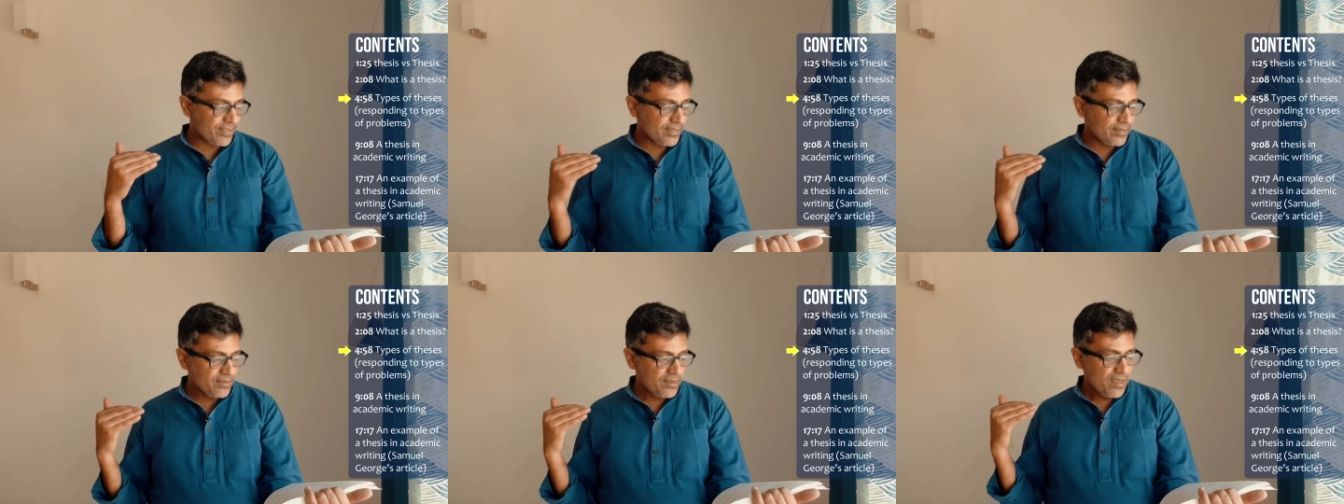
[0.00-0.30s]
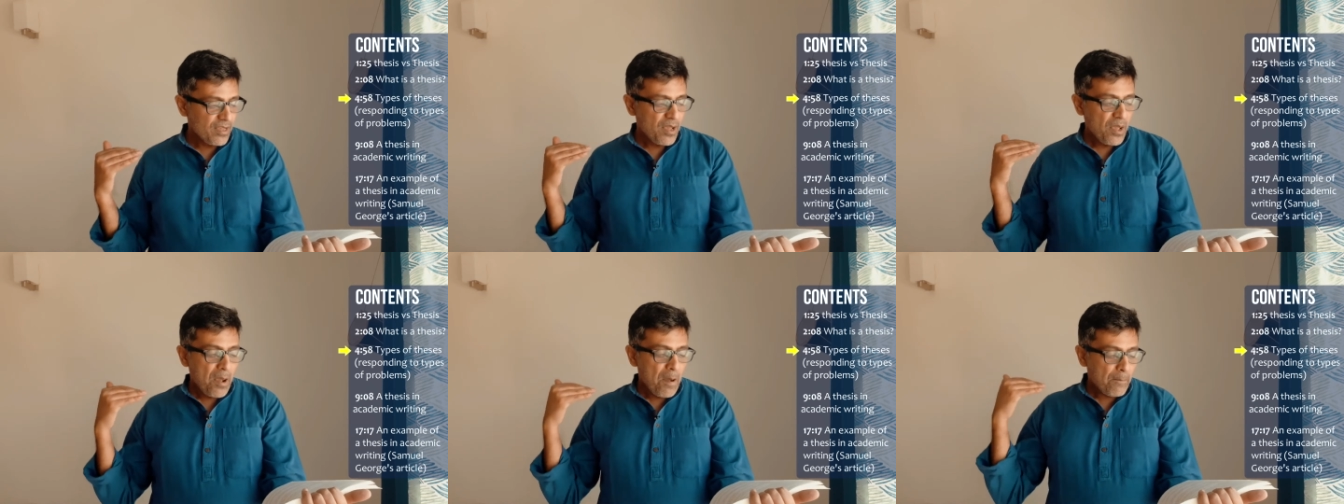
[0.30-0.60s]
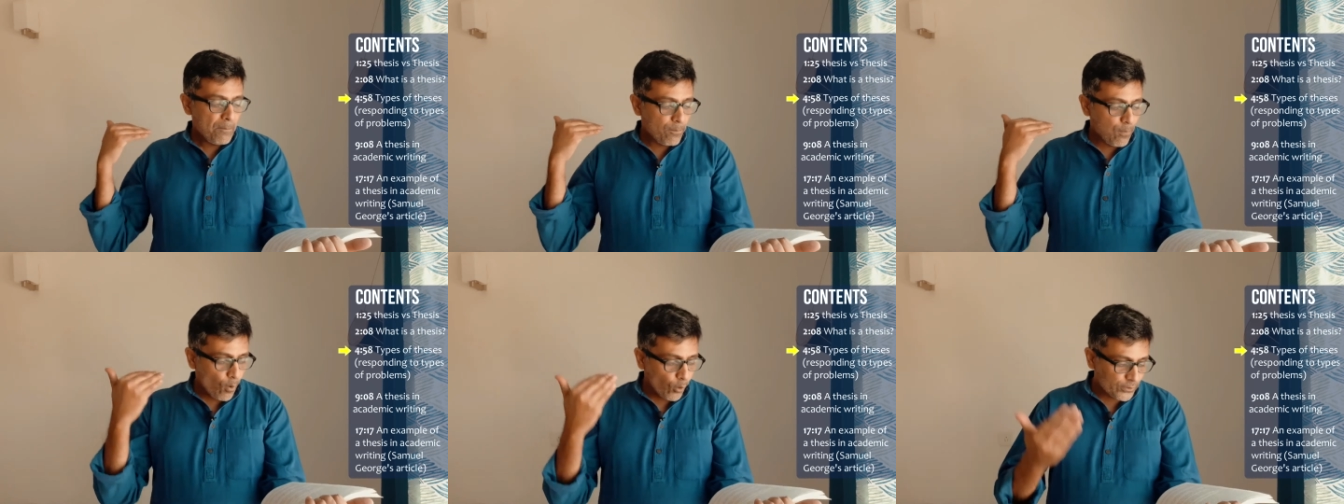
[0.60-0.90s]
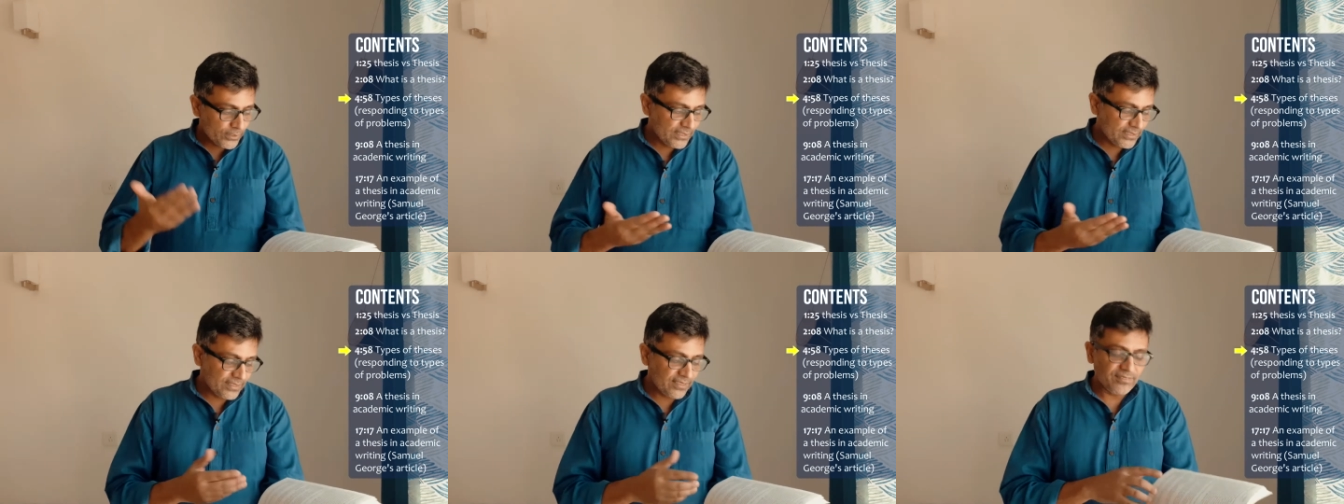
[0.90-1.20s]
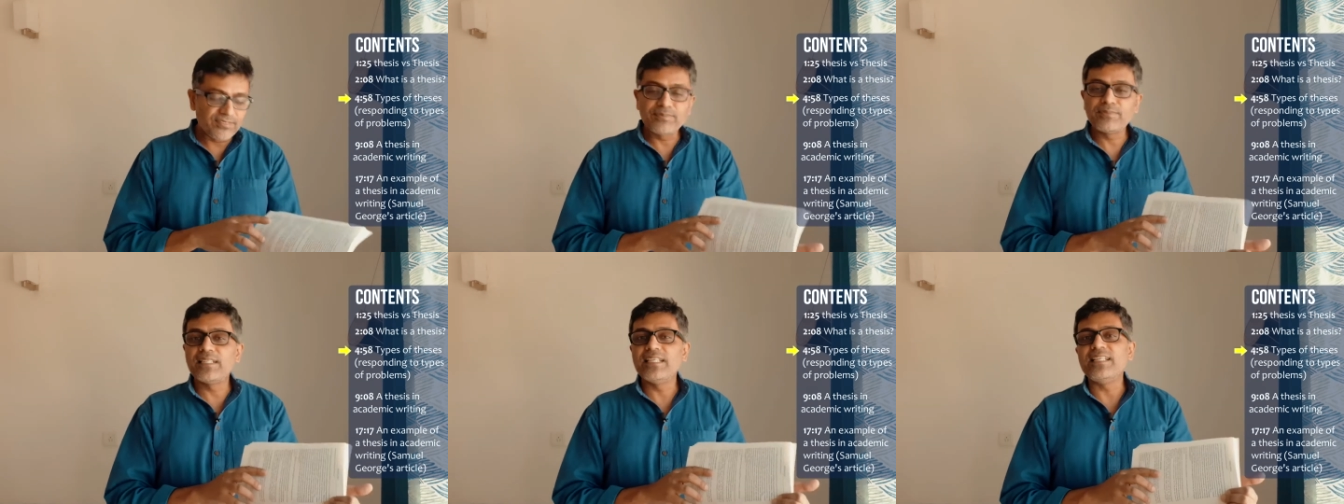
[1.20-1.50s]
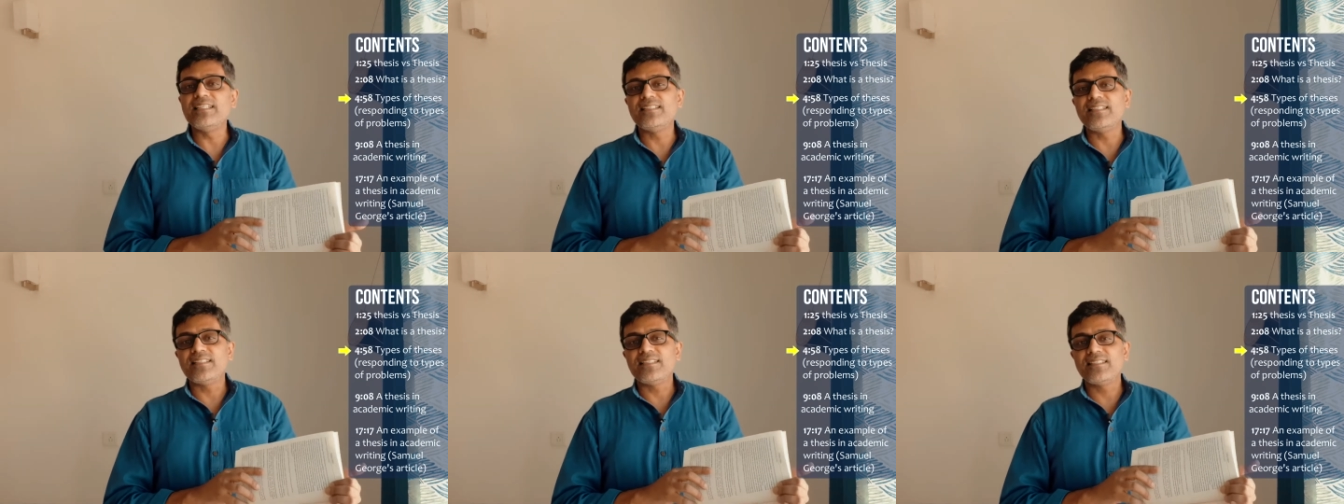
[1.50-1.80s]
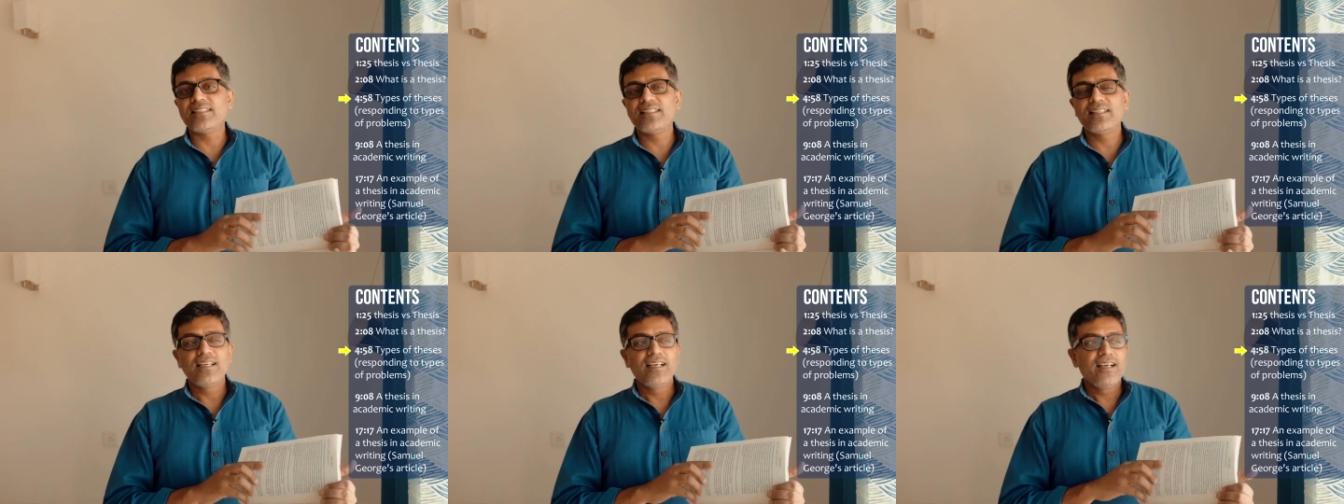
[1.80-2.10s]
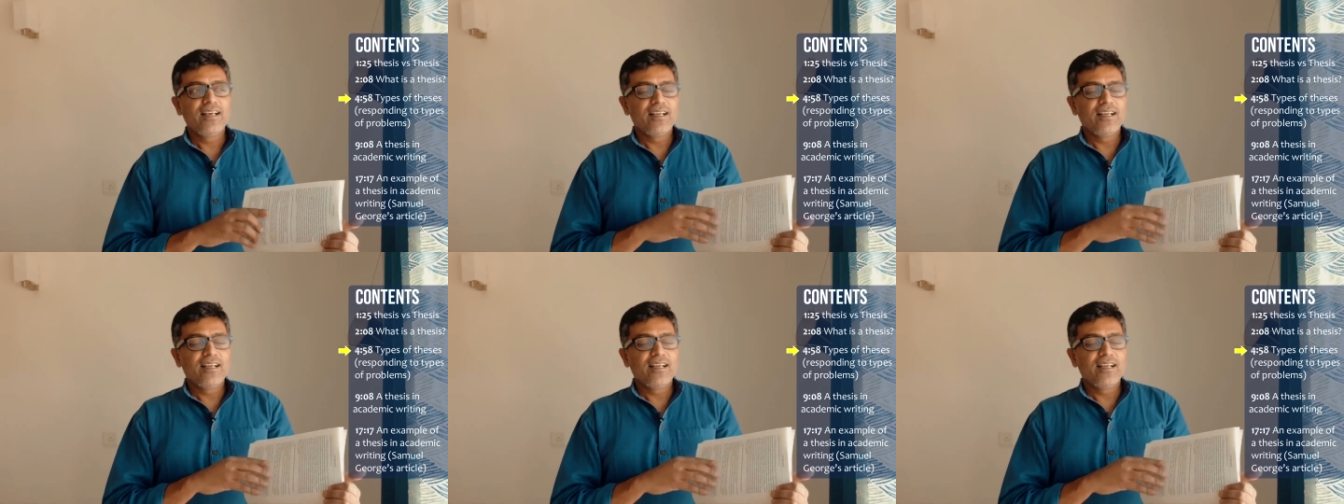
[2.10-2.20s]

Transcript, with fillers: the positive thesis